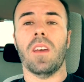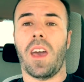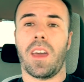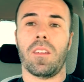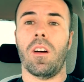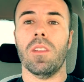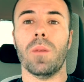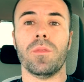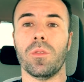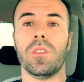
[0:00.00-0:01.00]
Add it all
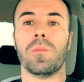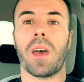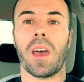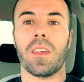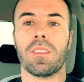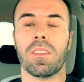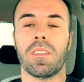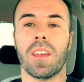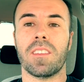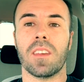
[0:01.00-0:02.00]
up, do your math,
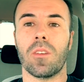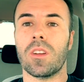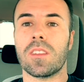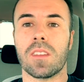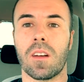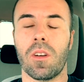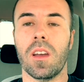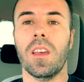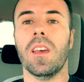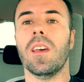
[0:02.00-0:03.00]
etc.,
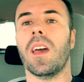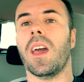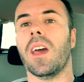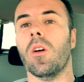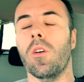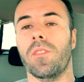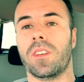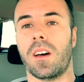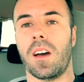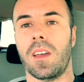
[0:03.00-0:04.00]
etc. And over
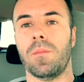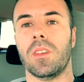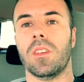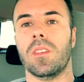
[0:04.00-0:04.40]
time,